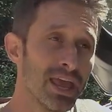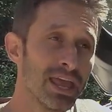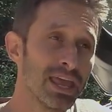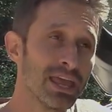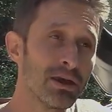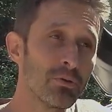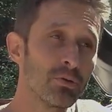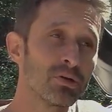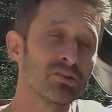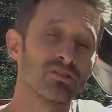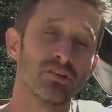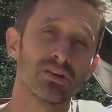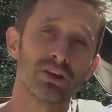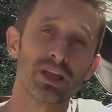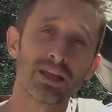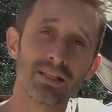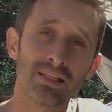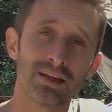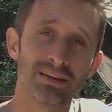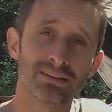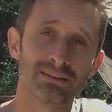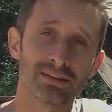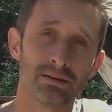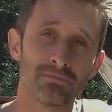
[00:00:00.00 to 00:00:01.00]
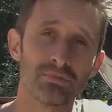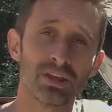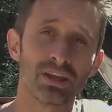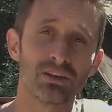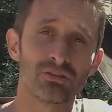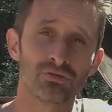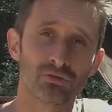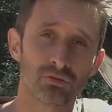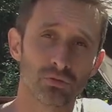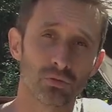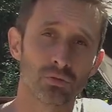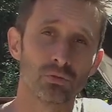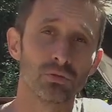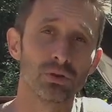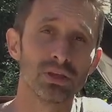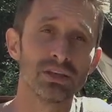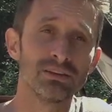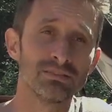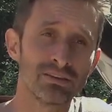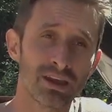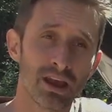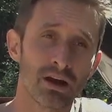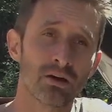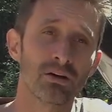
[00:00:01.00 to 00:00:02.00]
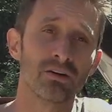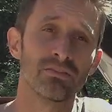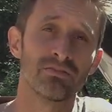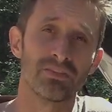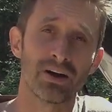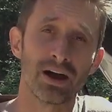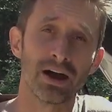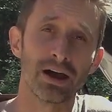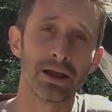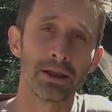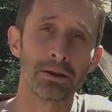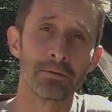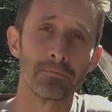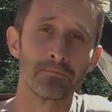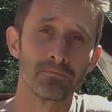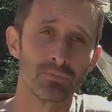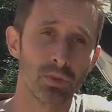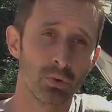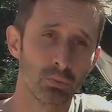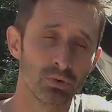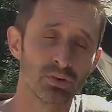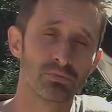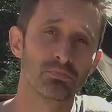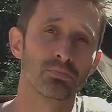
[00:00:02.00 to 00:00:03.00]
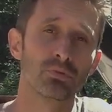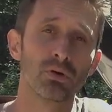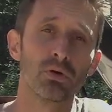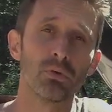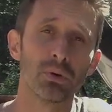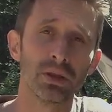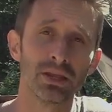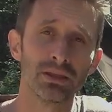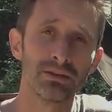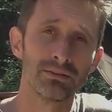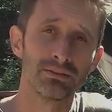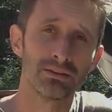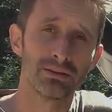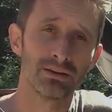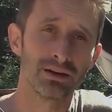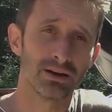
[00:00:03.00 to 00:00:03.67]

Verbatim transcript: It was looking like something truly terrifying was brewing